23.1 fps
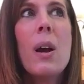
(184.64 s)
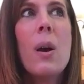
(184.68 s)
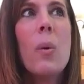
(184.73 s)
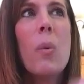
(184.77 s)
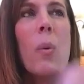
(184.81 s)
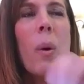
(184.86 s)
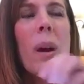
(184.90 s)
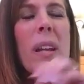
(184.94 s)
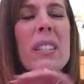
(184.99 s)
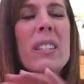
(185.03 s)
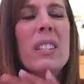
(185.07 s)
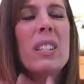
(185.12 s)

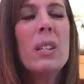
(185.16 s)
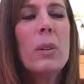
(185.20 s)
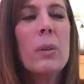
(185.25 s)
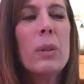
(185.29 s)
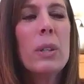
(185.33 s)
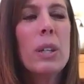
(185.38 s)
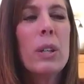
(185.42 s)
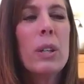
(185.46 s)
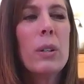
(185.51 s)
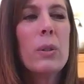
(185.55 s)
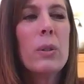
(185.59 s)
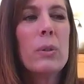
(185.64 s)
What do you
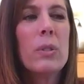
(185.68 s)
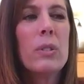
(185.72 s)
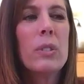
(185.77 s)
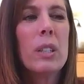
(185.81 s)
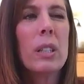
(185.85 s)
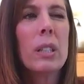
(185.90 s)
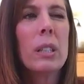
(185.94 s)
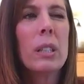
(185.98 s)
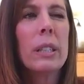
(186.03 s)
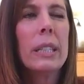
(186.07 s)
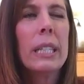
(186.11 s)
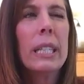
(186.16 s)
use to
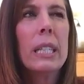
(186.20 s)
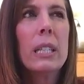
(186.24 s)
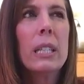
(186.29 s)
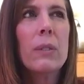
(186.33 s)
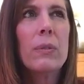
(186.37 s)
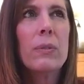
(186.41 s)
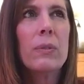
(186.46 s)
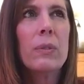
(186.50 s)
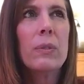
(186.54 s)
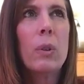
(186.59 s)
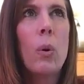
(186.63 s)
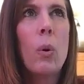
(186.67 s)
clean
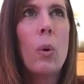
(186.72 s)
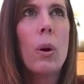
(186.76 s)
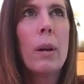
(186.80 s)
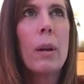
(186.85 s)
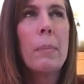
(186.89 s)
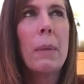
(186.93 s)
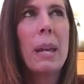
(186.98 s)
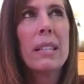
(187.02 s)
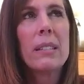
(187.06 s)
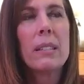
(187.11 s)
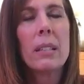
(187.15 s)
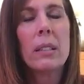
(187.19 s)
the floor? It
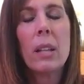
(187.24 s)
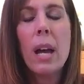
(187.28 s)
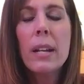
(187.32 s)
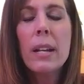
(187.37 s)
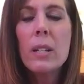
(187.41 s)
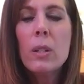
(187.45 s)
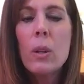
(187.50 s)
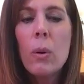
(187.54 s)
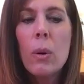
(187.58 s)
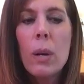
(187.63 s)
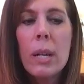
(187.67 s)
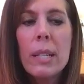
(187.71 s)
makes a lot
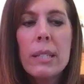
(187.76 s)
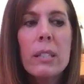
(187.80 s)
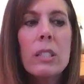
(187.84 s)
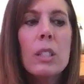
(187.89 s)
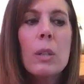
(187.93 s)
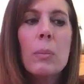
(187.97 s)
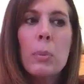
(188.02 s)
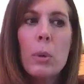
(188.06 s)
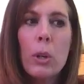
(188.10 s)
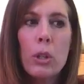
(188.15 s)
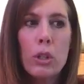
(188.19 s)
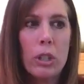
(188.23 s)
of noise and
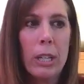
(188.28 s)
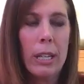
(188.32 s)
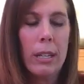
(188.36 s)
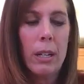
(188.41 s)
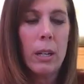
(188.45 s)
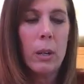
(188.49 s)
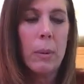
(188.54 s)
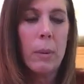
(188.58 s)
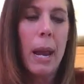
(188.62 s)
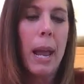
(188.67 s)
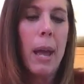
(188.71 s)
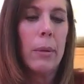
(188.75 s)
you push it
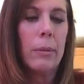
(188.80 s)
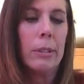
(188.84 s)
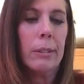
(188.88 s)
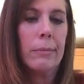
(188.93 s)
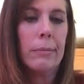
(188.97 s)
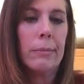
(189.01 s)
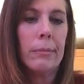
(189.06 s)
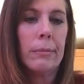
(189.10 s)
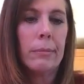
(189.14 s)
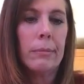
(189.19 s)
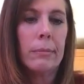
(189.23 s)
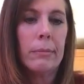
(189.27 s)
around.
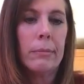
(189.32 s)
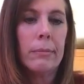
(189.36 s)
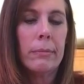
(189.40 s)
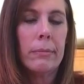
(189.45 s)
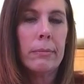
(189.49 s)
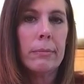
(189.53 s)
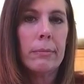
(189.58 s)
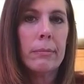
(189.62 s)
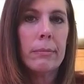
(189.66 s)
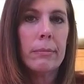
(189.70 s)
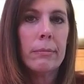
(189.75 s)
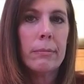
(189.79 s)

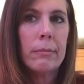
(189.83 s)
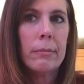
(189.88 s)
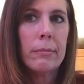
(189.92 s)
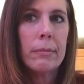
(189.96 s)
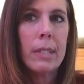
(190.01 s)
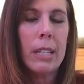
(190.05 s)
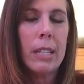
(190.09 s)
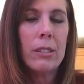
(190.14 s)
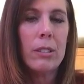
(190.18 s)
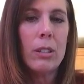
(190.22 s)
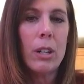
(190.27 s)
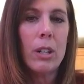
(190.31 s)

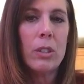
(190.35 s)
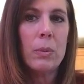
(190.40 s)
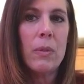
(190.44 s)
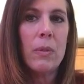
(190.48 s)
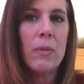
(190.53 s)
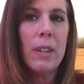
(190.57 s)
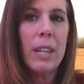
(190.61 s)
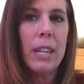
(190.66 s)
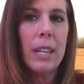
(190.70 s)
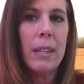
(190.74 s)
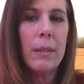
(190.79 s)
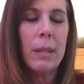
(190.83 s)
Starts with
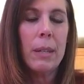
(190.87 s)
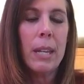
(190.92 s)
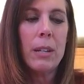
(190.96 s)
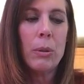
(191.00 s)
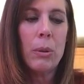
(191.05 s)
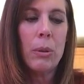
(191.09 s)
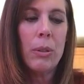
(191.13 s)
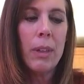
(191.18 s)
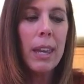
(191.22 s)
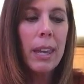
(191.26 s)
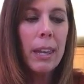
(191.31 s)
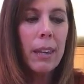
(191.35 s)
V. Can
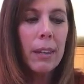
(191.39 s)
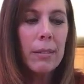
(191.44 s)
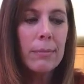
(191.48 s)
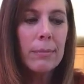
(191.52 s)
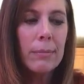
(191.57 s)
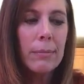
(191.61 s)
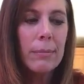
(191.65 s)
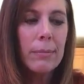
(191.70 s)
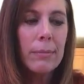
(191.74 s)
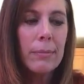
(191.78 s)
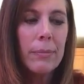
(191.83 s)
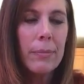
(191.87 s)
you think?
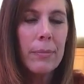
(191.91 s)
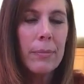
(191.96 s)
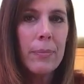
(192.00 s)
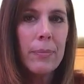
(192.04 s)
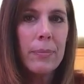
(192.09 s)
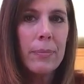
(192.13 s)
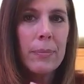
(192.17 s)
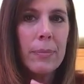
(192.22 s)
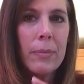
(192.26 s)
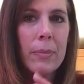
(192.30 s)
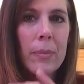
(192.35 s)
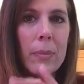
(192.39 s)

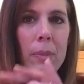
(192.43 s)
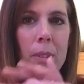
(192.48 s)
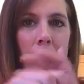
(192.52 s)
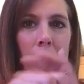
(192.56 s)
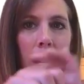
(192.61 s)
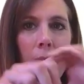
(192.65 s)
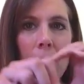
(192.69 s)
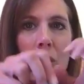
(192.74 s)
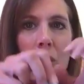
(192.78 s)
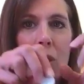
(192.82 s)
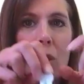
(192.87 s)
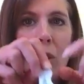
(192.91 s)

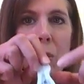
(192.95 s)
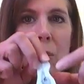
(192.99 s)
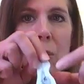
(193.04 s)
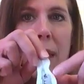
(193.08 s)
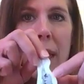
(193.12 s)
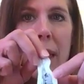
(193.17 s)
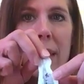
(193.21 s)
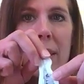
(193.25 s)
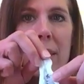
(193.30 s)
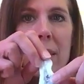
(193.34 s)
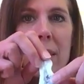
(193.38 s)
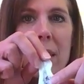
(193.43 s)
Did you
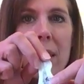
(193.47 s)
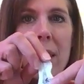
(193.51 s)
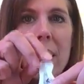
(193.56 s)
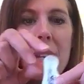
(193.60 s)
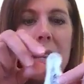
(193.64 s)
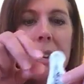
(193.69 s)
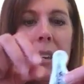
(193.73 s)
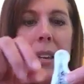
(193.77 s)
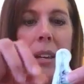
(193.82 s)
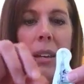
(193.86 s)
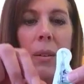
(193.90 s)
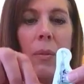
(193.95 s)
guess
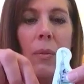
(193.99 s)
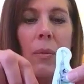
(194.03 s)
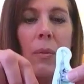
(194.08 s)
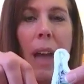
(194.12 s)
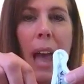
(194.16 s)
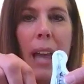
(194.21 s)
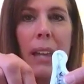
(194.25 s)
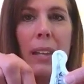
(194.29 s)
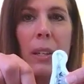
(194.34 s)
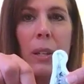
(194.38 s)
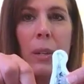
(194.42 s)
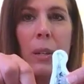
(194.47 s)

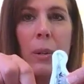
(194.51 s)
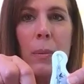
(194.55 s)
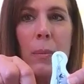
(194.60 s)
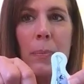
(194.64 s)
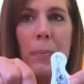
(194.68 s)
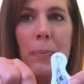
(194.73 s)
vacuum?